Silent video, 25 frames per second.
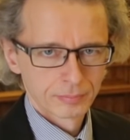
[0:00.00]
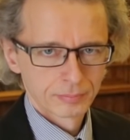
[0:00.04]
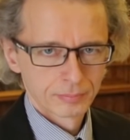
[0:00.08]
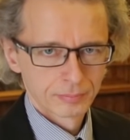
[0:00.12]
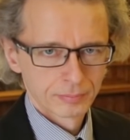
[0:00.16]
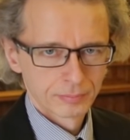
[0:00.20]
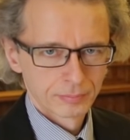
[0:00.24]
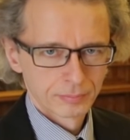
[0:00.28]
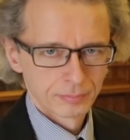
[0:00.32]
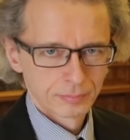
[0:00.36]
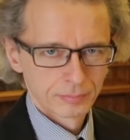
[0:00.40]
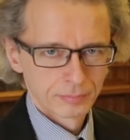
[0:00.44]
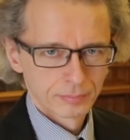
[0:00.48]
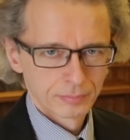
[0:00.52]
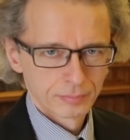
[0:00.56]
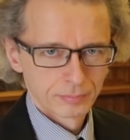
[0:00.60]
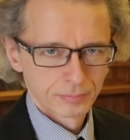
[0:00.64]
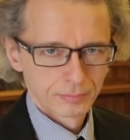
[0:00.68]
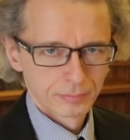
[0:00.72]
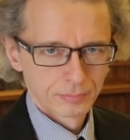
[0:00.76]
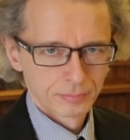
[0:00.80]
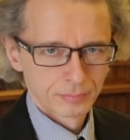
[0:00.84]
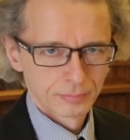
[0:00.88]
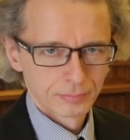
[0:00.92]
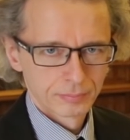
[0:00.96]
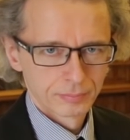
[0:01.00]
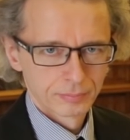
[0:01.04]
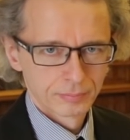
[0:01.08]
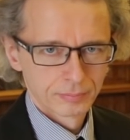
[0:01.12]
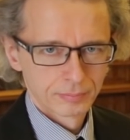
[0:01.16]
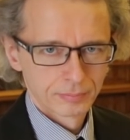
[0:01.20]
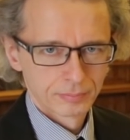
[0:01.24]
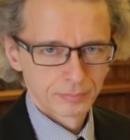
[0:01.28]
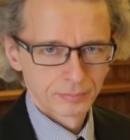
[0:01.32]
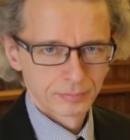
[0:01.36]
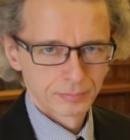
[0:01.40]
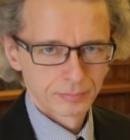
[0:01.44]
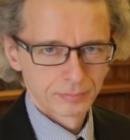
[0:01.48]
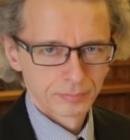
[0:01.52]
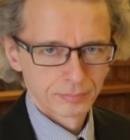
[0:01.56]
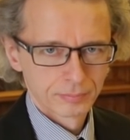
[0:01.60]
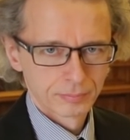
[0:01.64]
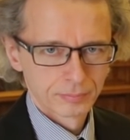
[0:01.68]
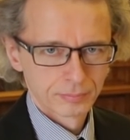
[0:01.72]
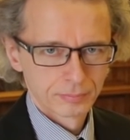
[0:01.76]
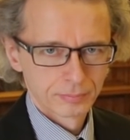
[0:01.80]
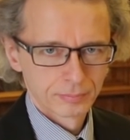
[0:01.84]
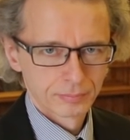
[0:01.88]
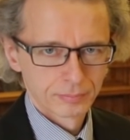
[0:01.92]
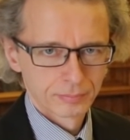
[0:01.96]

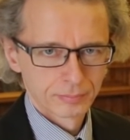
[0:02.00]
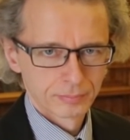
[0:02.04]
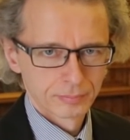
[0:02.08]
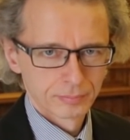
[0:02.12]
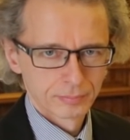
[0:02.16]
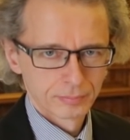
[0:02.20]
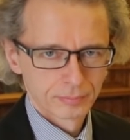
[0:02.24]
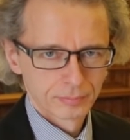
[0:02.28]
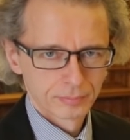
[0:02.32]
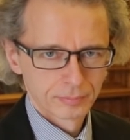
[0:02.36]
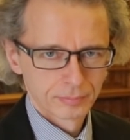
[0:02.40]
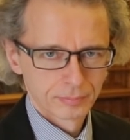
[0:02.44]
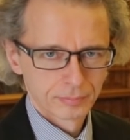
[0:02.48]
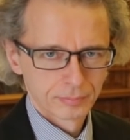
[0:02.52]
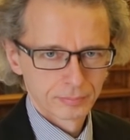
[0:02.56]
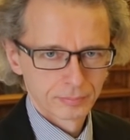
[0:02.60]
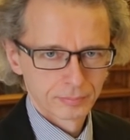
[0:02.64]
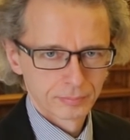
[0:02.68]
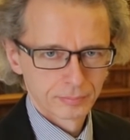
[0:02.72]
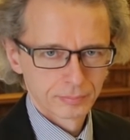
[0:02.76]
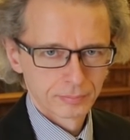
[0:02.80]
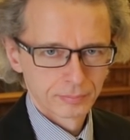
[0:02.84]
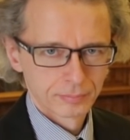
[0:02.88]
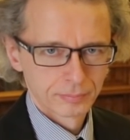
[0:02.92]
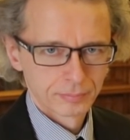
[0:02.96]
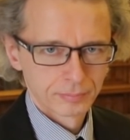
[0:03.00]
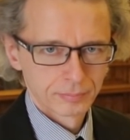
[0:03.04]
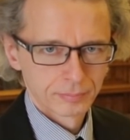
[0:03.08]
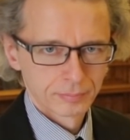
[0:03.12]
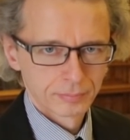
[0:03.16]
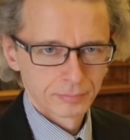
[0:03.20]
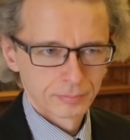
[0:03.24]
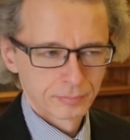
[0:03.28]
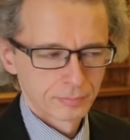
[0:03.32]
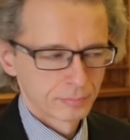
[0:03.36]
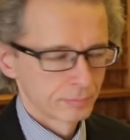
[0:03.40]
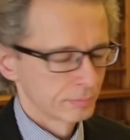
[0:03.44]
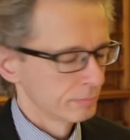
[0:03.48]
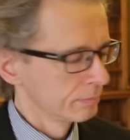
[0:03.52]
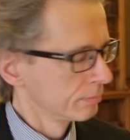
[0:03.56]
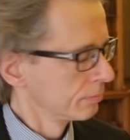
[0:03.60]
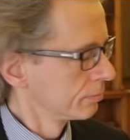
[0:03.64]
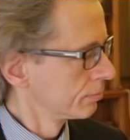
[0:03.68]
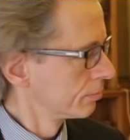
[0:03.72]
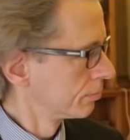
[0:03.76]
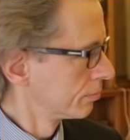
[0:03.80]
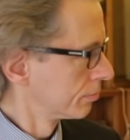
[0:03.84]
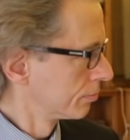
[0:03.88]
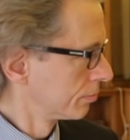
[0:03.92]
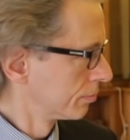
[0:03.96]

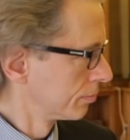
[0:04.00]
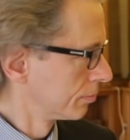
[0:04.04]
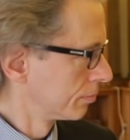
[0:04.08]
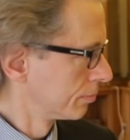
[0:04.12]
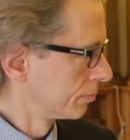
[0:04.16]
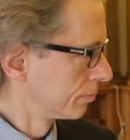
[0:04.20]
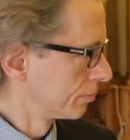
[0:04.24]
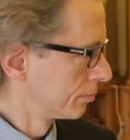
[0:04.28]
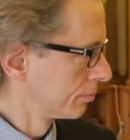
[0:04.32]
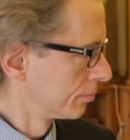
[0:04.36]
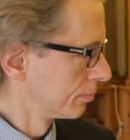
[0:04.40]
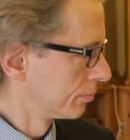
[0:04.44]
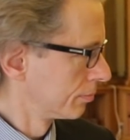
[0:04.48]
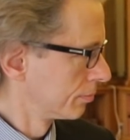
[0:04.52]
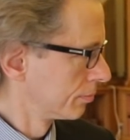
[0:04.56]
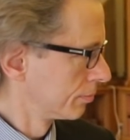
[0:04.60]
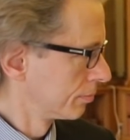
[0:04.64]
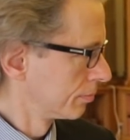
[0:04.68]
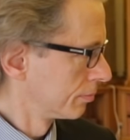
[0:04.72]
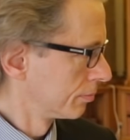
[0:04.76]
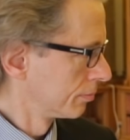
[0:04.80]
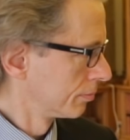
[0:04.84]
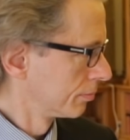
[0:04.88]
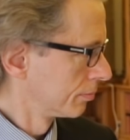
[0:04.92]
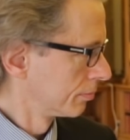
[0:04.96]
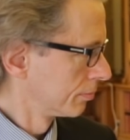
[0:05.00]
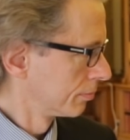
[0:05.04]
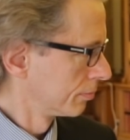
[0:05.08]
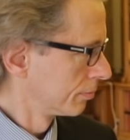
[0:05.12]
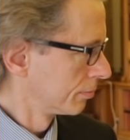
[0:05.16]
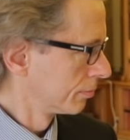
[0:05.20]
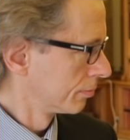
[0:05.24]
The person shown says nothing.